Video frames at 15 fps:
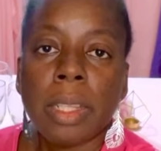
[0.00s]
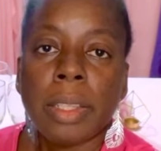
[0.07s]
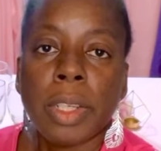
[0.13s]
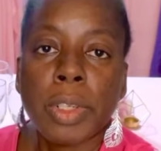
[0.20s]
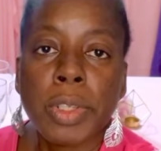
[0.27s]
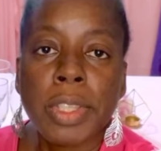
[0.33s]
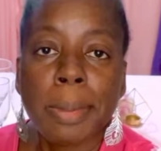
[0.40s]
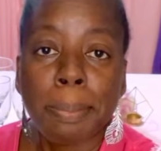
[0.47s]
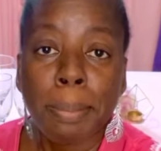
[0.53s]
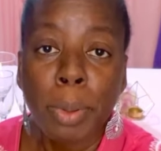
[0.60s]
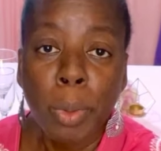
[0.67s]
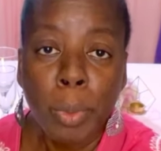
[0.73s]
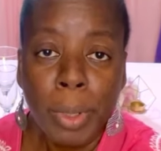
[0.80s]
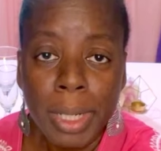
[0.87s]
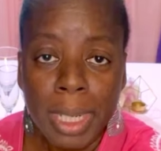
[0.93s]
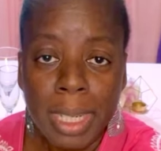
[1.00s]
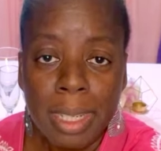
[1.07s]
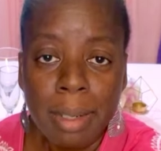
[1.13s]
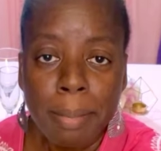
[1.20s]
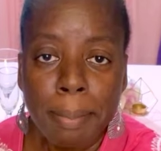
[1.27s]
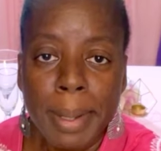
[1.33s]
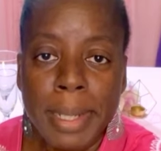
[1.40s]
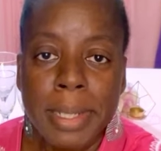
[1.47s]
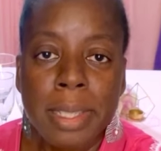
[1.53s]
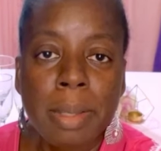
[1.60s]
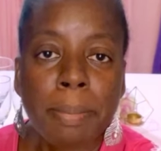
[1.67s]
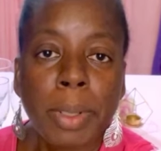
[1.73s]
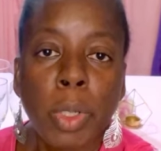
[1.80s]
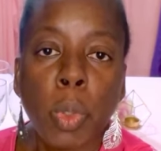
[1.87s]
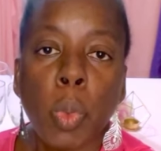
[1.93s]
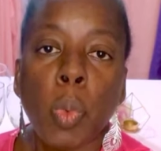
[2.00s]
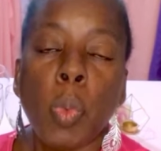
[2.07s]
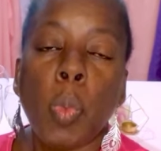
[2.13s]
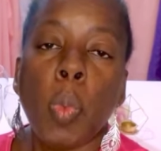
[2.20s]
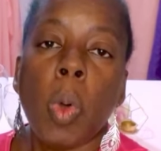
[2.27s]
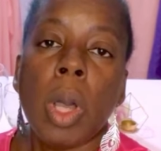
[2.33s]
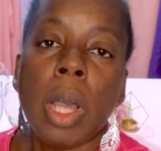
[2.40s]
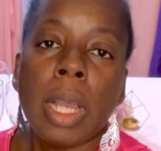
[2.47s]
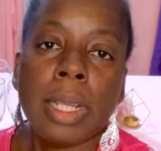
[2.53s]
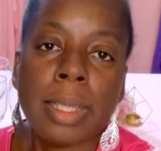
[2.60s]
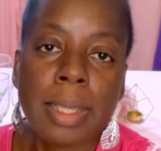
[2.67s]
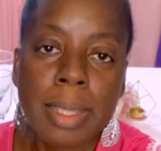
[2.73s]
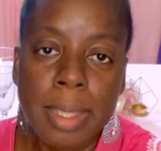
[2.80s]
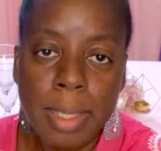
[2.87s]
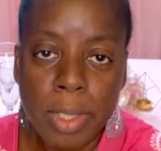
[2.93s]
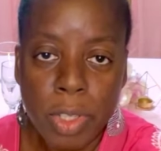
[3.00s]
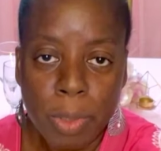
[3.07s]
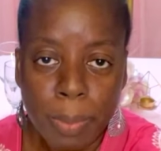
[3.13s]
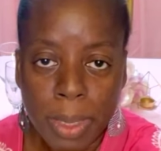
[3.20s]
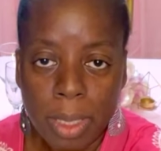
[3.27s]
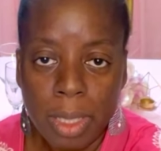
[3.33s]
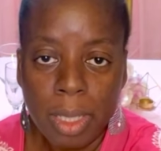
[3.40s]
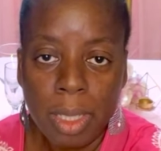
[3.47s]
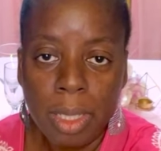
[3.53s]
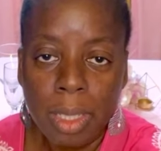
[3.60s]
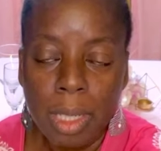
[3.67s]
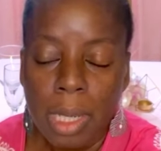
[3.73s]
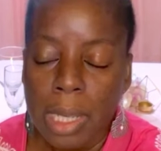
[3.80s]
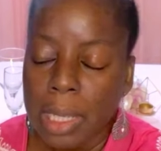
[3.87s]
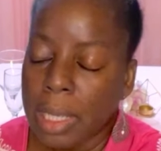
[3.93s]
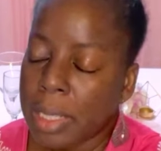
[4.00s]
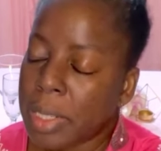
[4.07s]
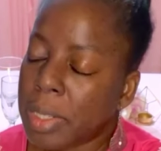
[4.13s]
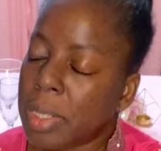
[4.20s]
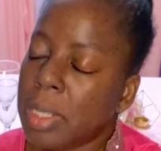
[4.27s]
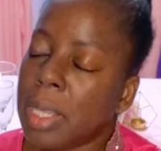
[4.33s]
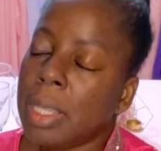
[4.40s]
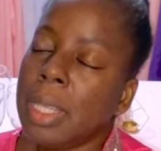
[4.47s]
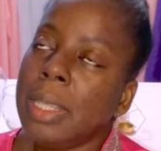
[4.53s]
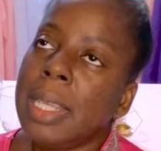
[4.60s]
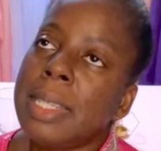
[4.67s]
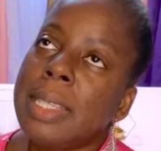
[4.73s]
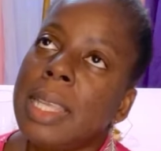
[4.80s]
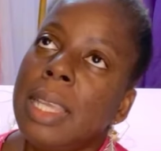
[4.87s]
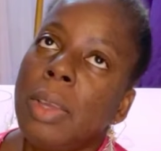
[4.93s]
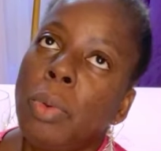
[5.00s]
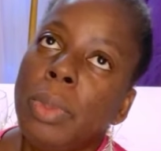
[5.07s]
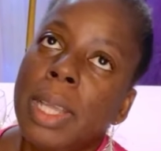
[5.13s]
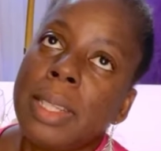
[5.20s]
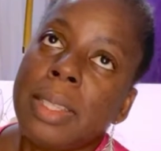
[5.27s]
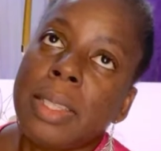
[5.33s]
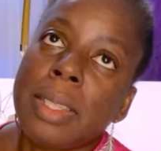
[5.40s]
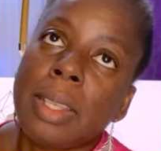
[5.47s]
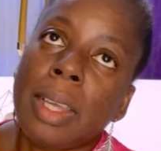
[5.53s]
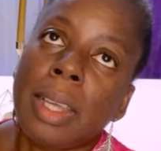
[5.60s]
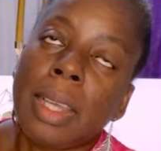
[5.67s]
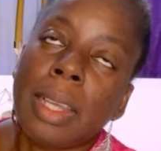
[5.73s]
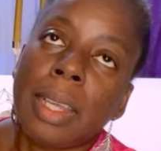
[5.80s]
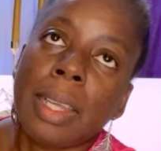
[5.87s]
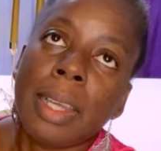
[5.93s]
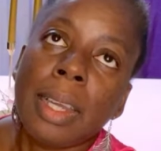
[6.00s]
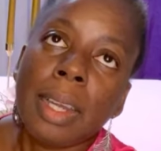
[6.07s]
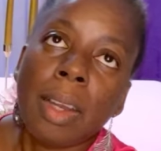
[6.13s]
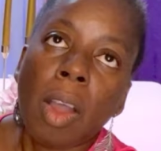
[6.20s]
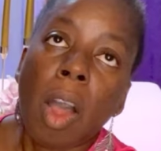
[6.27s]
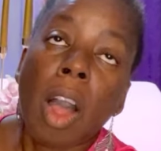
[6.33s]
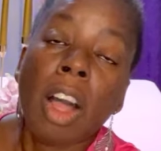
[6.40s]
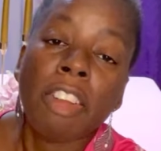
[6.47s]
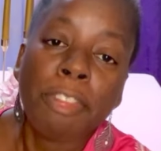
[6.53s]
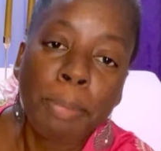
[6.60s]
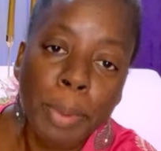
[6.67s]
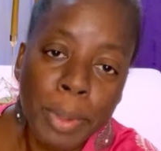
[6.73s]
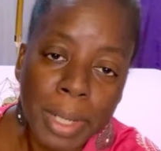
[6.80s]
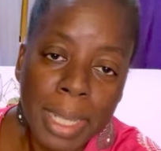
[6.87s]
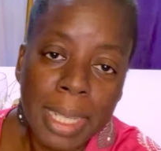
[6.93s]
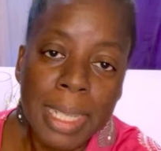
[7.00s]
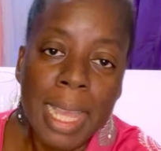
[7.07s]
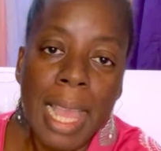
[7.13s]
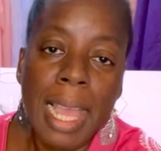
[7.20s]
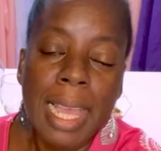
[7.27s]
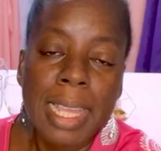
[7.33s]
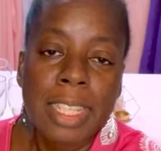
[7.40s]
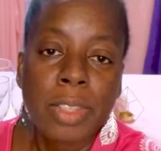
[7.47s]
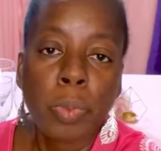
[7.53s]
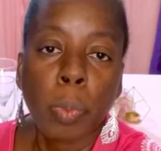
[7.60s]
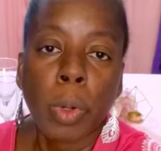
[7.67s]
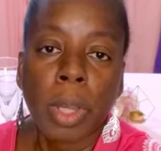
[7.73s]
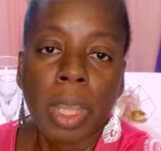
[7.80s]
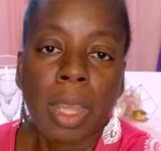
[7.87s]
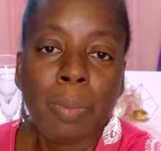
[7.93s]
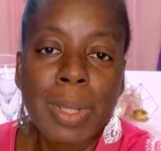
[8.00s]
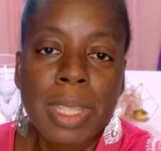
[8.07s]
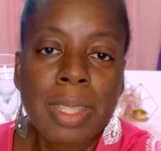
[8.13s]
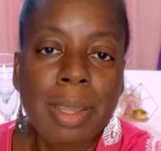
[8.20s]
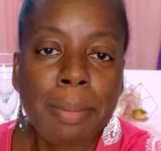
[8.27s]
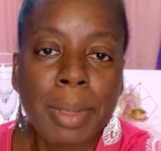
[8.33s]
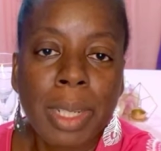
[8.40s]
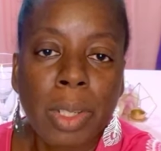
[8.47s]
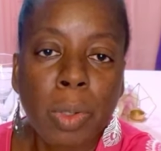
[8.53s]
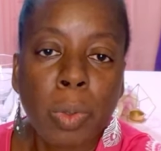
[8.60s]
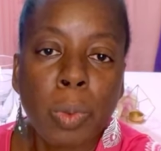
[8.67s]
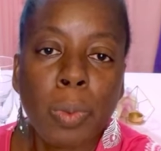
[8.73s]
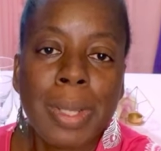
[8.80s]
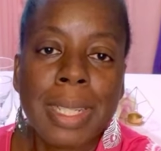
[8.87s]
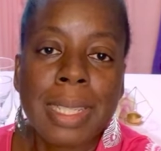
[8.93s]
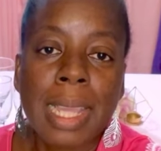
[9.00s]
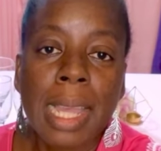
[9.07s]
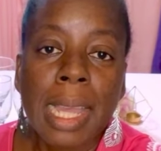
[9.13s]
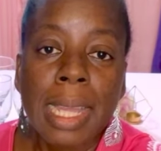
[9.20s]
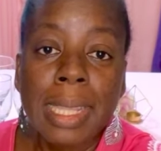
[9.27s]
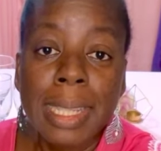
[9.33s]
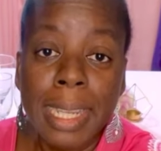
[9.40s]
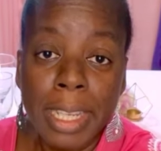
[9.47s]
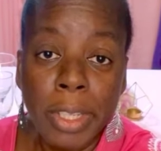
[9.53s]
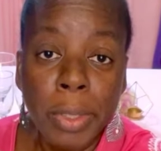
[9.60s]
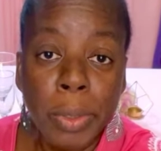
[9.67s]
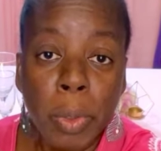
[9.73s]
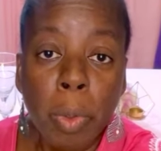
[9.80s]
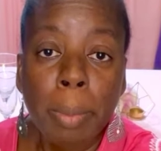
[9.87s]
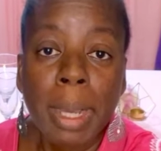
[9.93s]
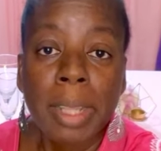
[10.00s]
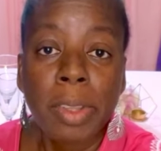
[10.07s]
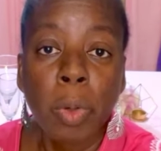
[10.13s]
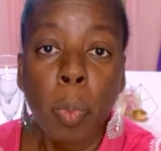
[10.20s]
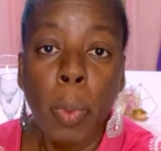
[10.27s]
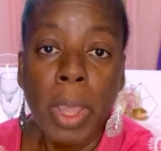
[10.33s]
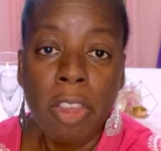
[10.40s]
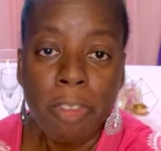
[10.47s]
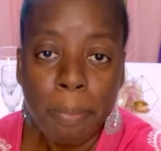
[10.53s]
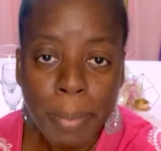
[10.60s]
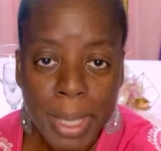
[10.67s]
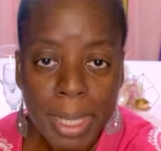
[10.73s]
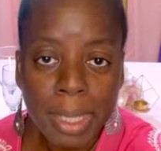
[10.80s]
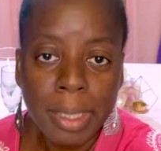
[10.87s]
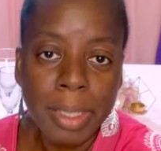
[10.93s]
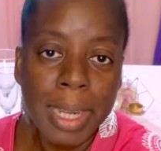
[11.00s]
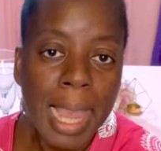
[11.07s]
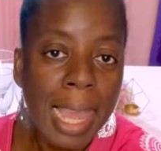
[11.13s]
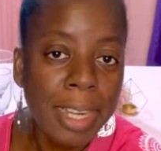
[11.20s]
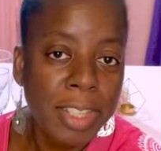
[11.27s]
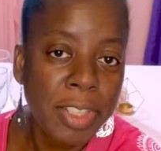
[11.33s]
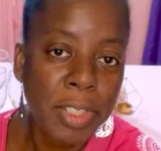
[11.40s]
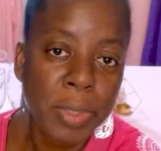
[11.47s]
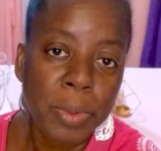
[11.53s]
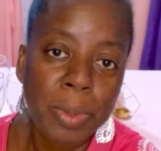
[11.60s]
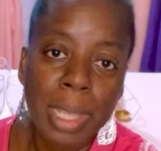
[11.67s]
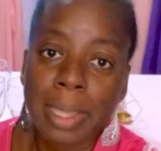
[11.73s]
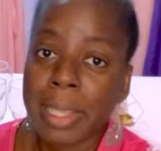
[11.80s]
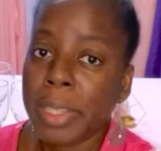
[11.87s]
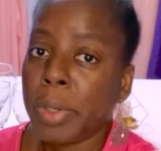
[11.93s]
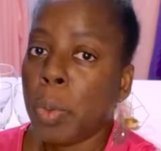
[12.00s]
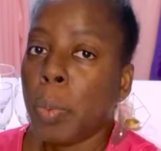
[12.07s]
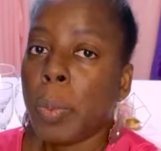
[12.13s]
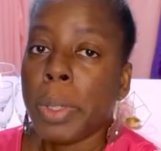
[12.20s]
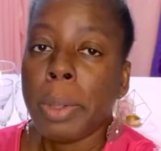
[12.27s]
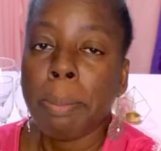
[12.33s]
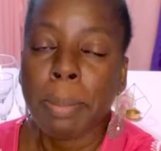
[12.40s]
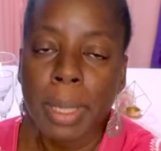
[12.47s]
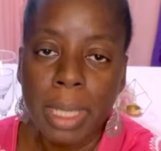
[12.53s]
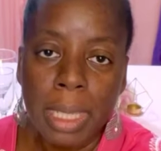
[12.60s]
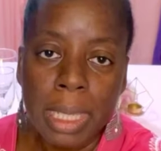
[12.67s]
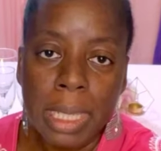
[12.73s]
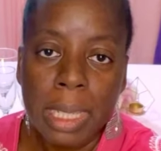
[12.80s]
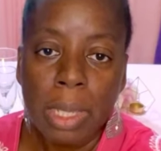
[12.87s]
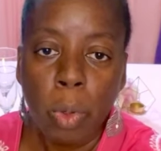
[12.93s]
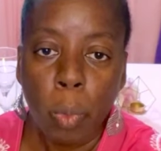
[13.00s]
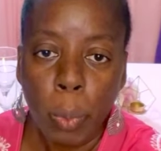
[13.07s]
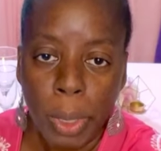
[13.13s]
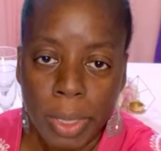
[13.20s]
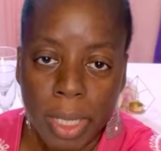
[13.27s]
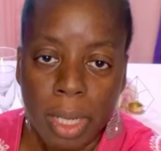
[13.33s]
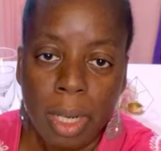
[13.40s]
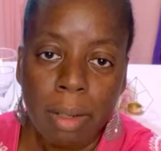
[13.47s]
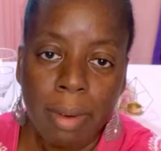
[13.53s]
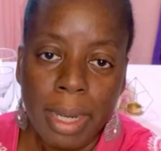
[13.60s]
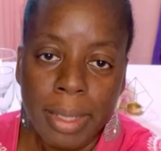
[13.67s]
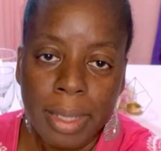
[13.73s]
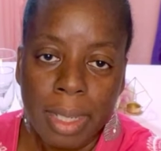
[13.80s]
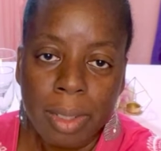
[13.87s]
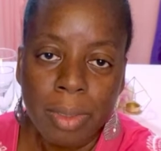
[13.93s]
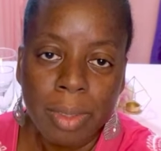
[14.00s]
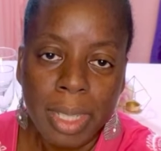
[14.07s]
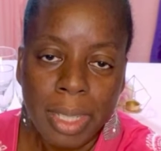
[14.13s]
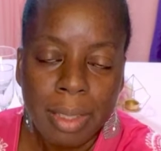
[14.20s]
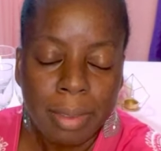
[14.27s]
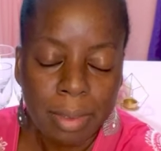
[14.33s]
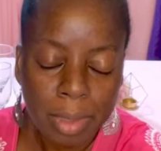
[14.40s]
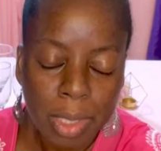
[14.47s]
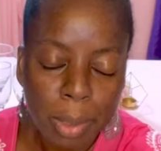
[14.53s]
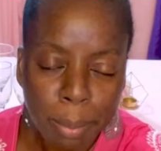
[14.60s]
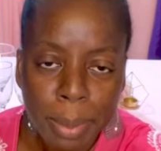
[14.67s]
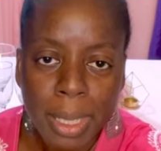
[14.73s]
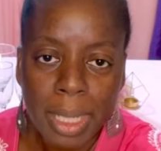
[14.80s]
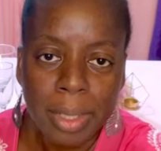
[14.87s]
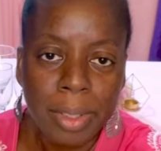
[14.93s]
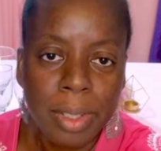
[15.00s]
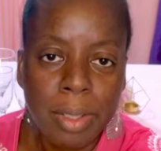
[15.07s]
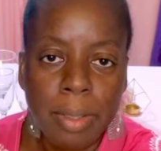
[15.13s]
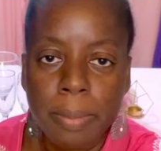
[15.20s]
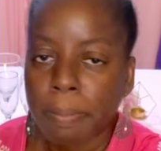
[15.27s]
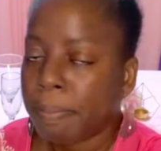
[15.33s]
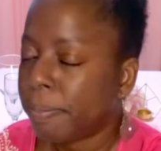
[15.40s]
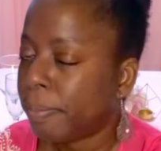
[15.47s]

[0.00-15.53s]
They're supported by somebody who wants to be there. There's nothing that's off-putting as working with somebody who is letting you know by their way of being and their attitude that they don't want to be where they are right now. Like, complainers.